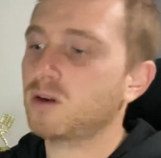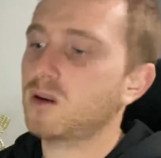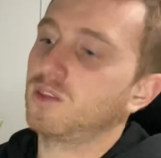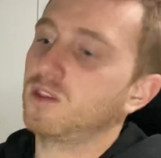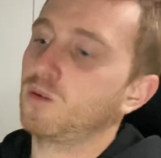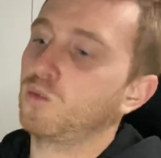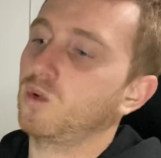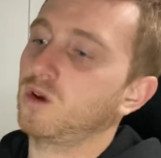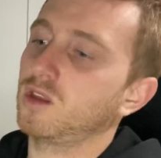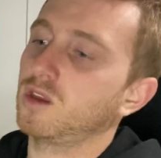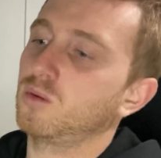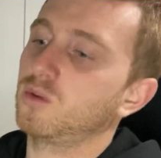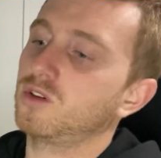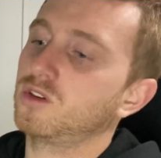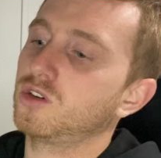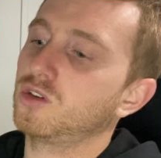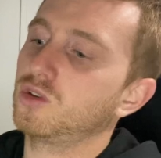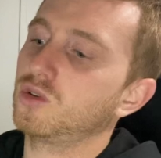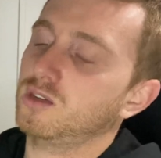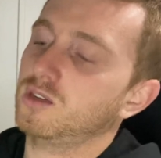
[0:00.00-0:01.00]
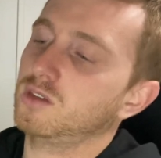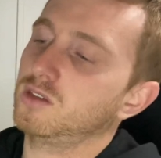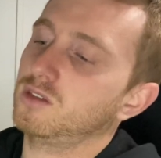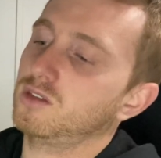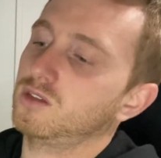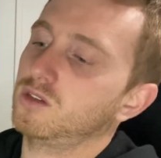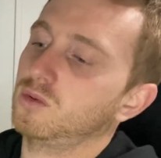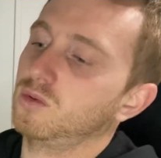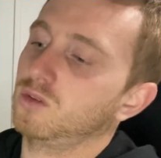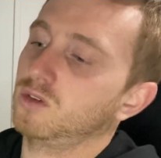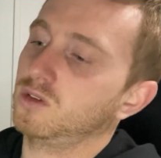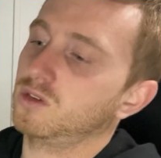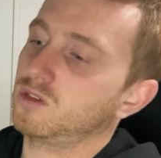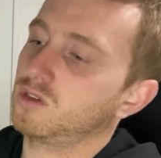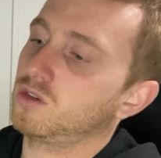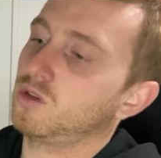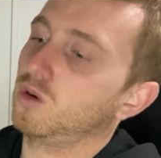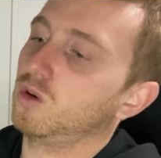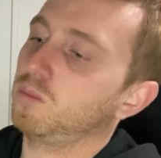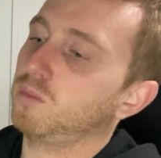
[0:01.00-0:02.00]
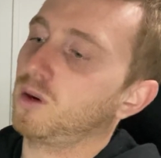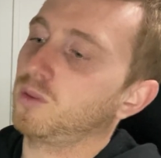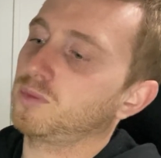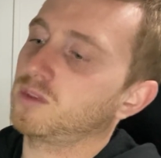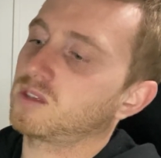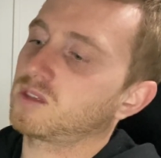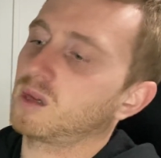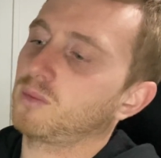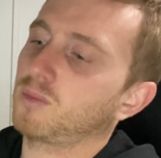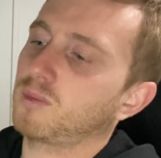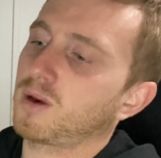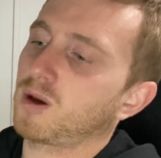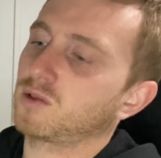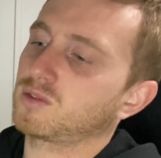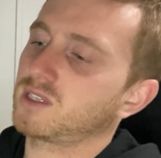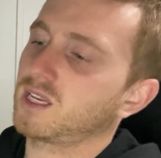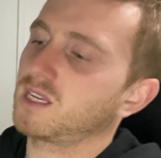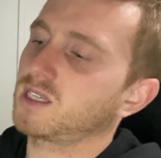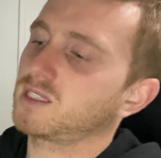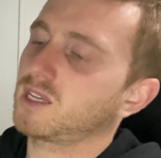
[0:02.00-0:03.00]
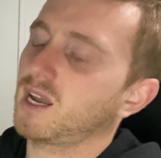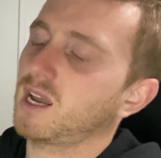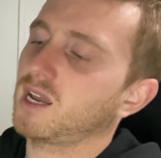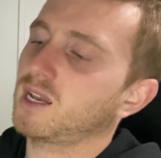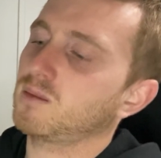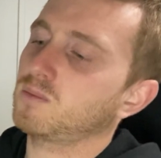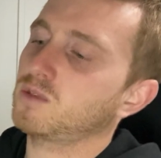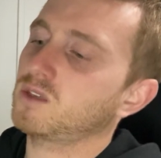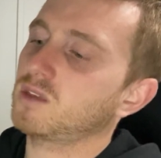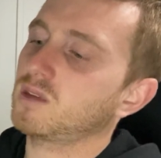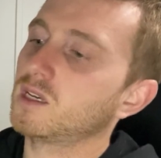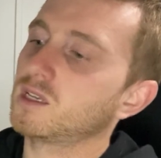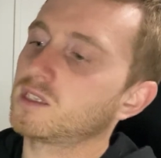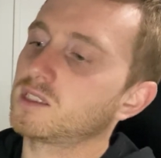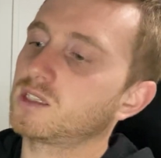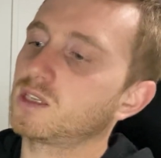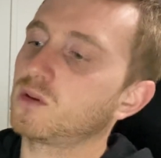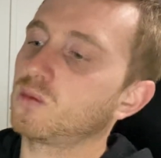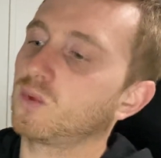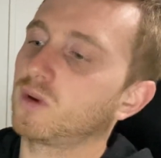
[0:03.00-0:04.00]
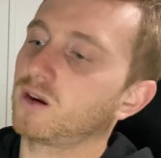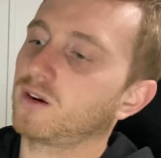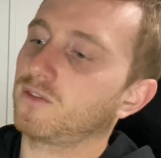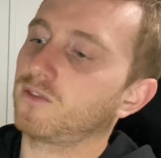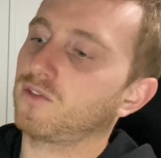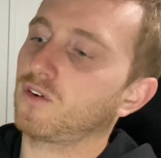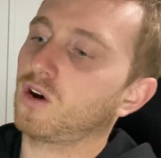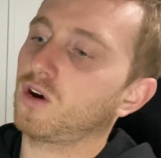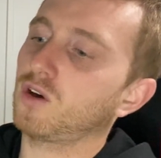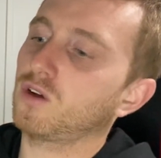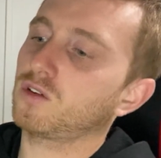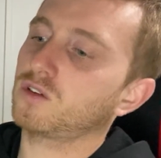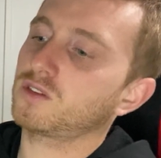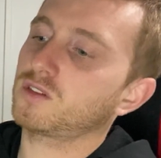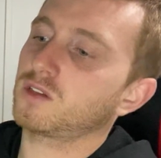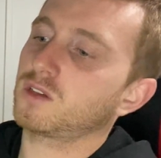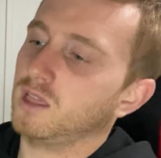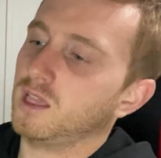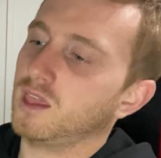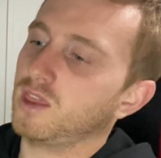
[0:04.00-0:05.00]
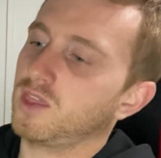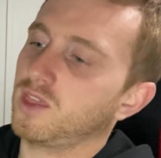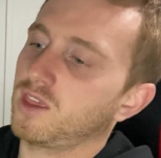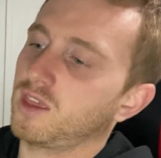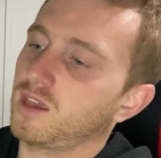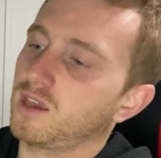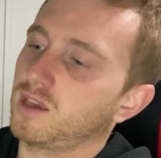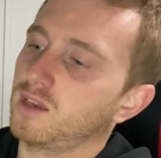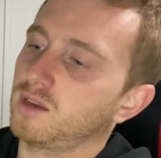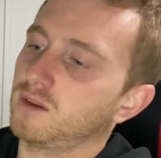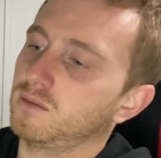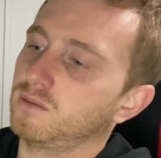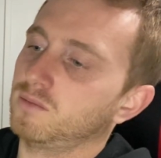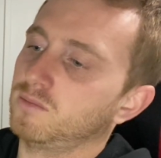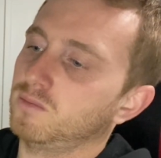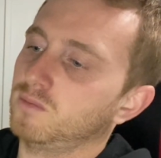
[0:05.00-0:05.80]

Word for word: then what you would do is you would still pump this up about 10 times, see where it falls, and then